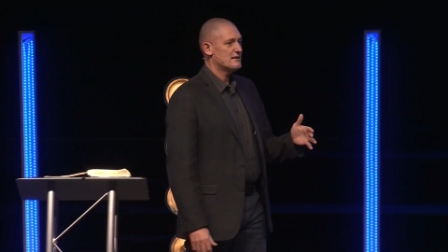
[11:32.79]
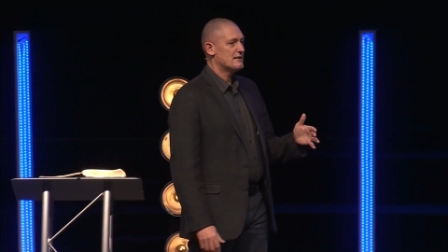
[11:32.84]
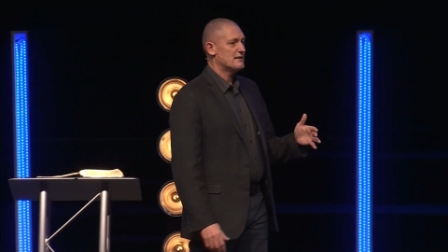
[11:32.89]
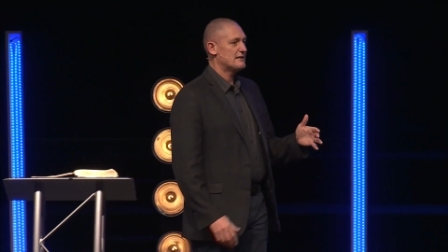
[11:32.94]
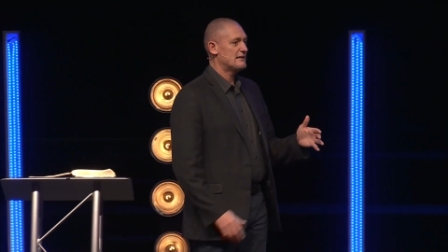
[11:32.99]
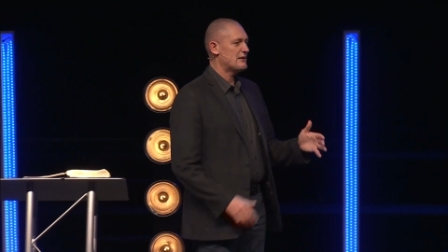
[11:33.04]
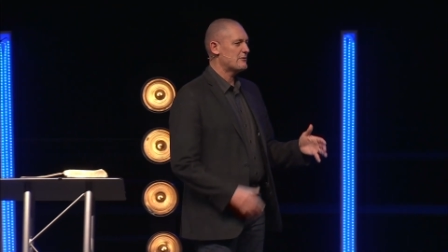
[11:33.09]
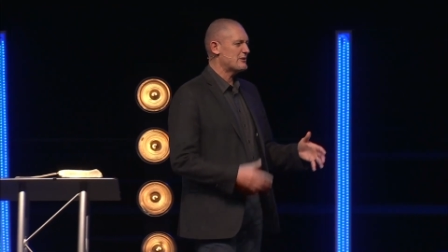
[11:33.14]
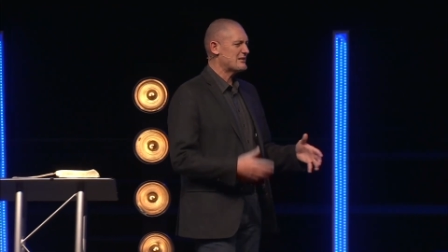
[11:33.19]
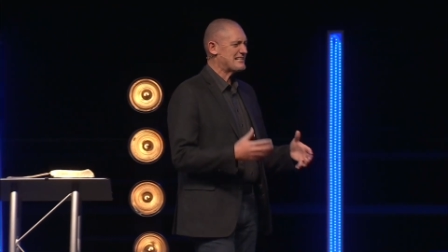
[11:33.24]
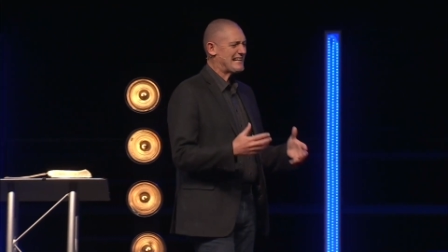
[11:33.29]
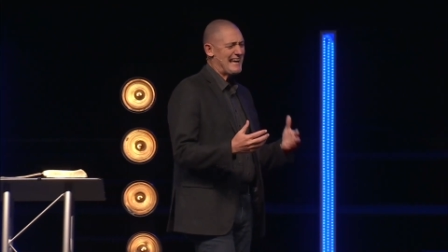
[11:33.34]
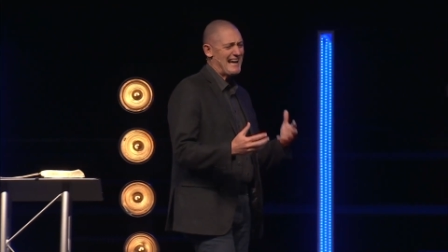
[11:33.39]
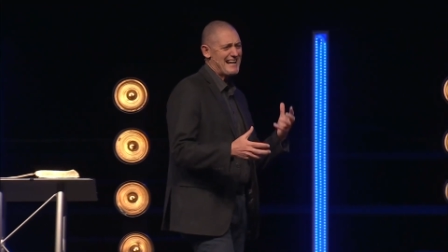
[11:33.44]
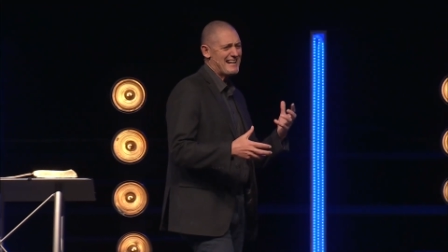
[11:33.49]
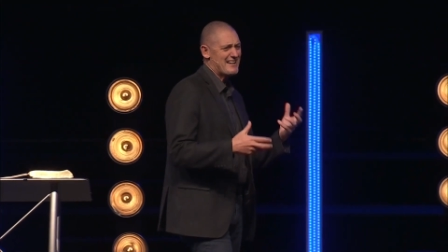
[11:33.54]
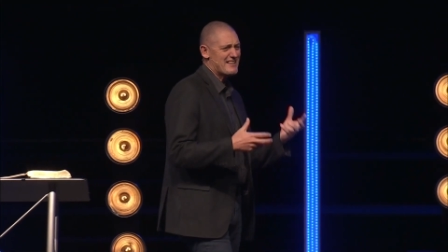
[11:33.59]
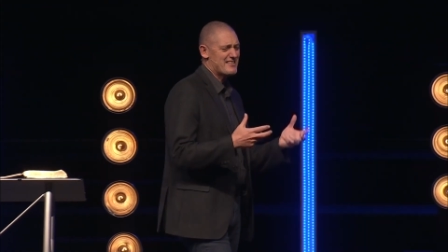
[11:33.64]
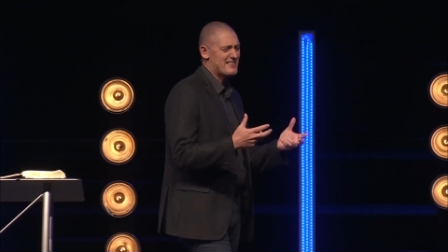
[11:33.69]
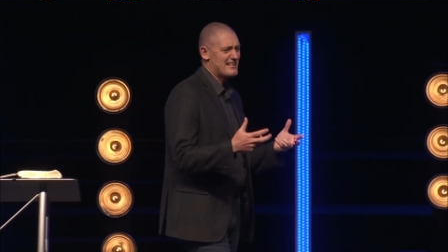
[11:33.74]
And then we
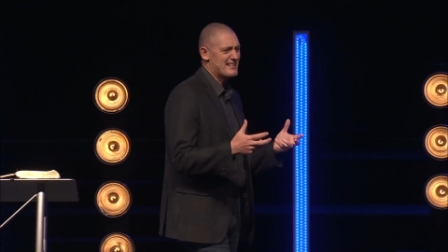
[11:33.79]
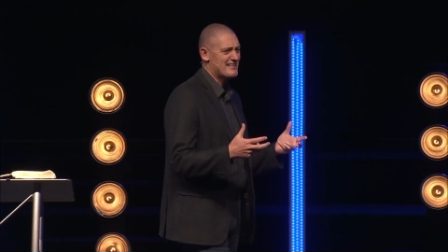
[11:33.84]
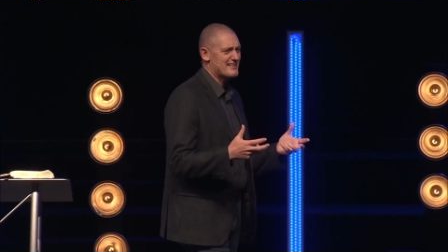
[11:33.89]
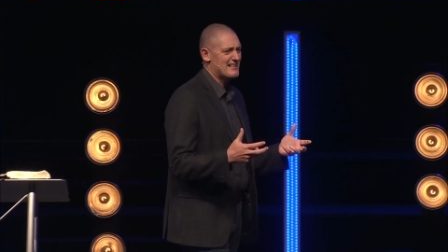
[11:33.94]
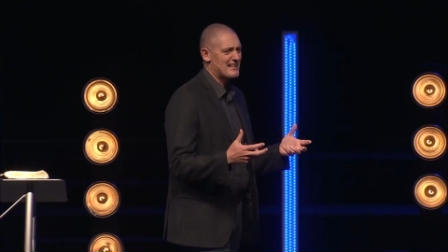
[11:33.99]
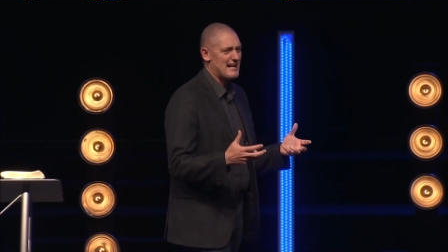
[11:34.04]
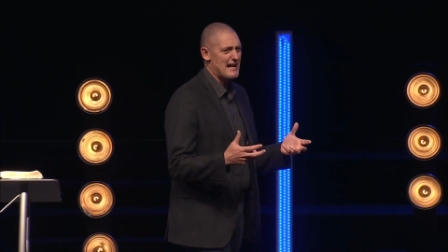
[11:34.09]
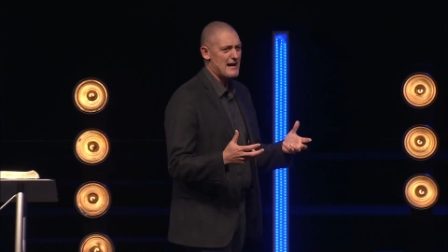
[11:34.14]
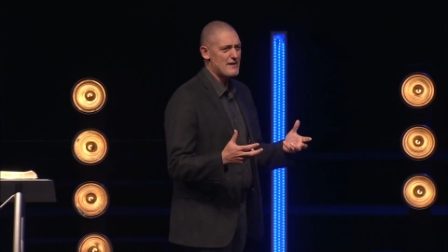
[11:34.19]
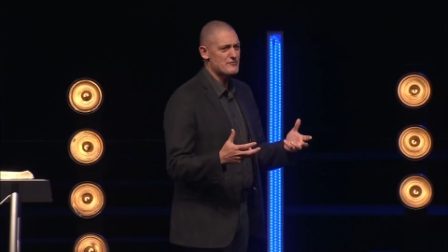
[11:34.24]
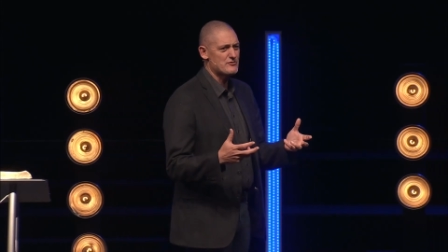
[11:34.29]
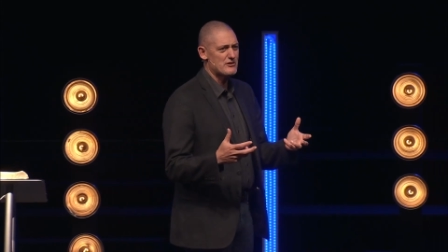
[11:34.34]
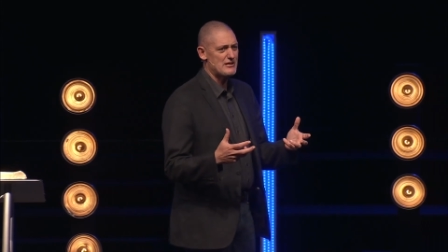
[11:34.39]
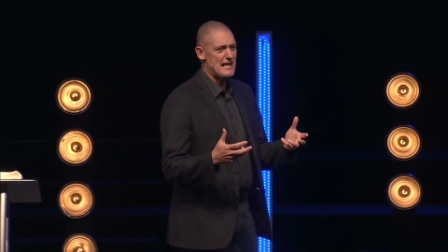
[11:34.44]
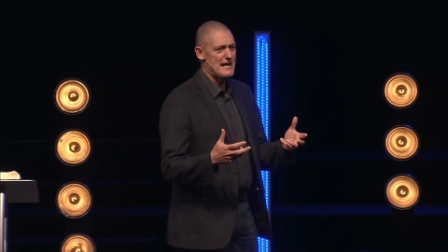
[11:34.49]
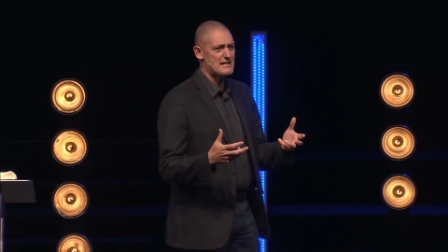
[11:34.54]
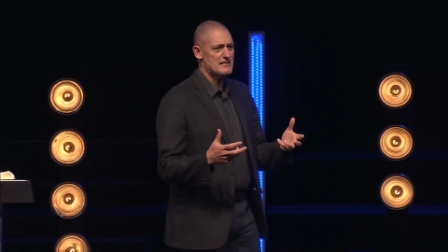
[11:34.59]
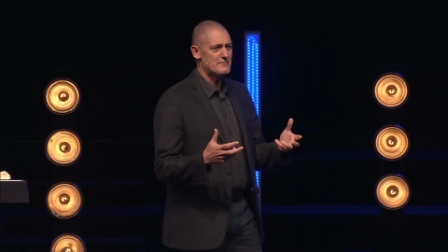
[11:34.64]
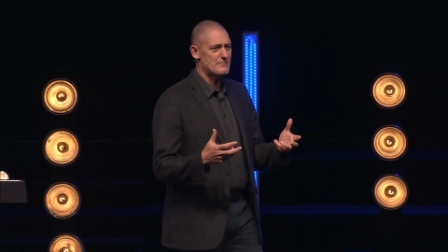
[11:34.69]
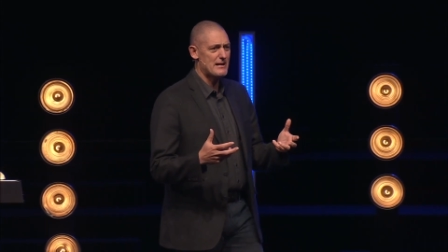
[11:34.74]
kind of think that after
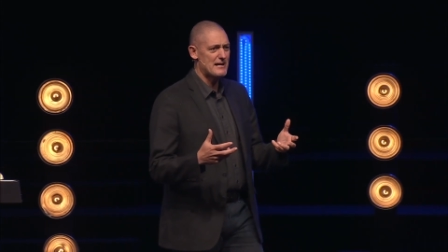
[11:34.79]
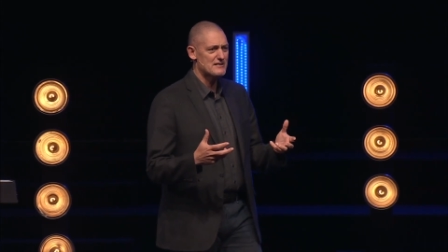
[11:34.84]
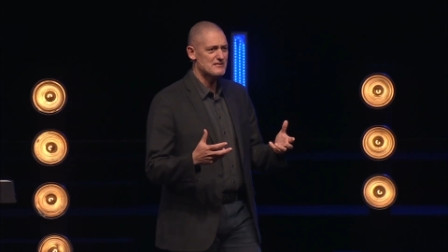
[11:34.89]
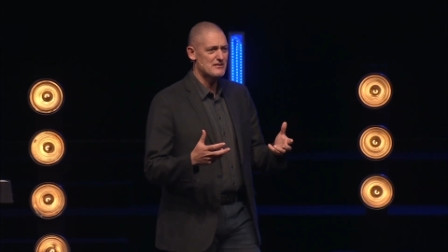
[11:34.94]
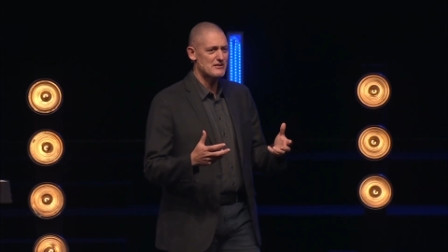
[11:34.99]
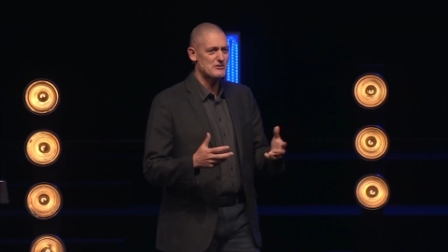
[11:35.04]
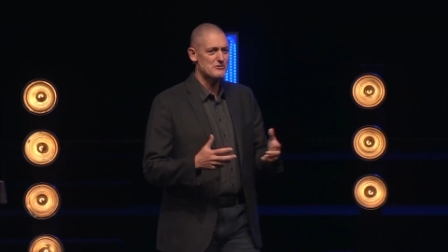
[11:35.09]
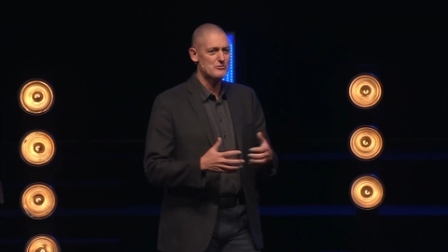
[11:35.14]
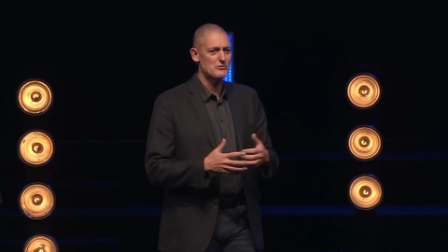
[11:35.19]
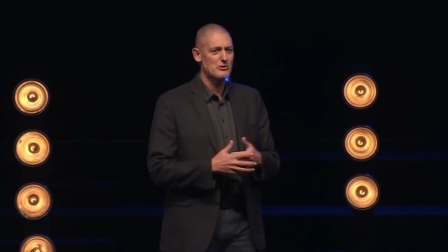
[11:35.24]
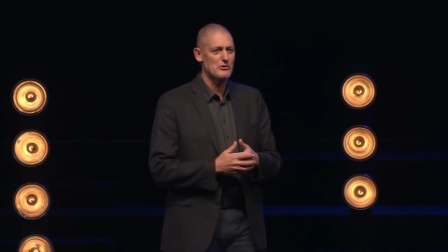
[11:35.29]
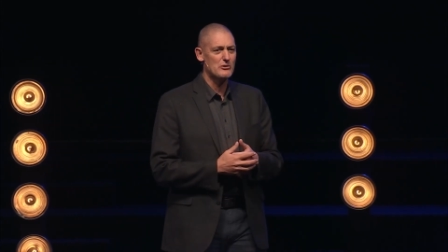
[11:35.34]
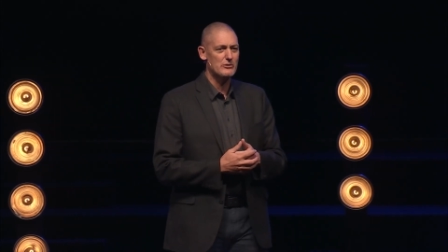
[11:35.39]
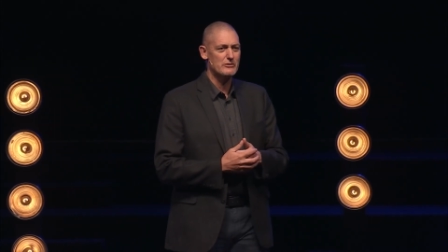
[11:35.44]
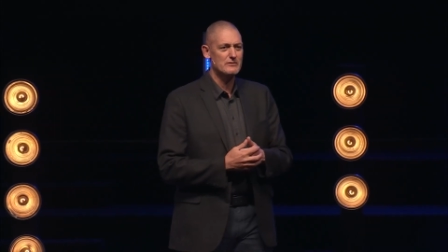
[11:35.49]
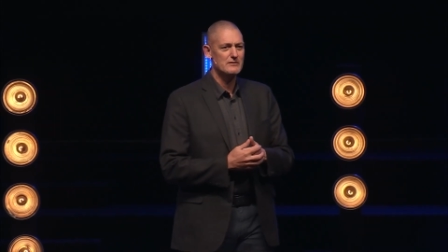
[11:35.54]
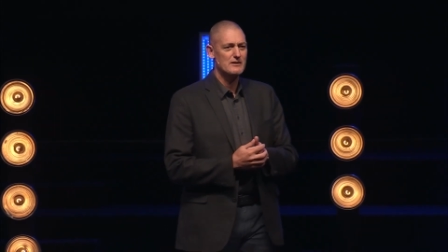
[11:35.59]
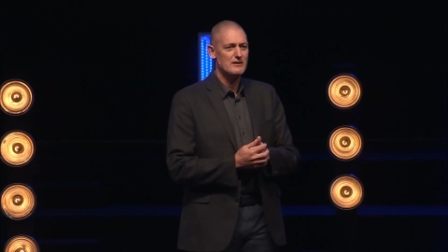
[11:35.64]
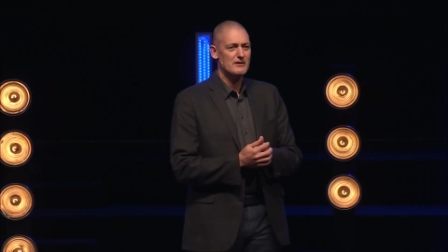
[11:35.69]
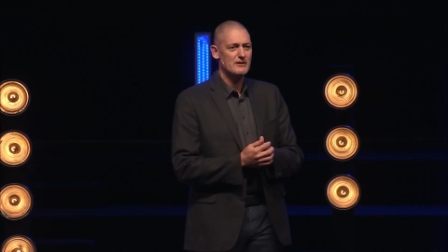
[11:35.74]
that Damascus Road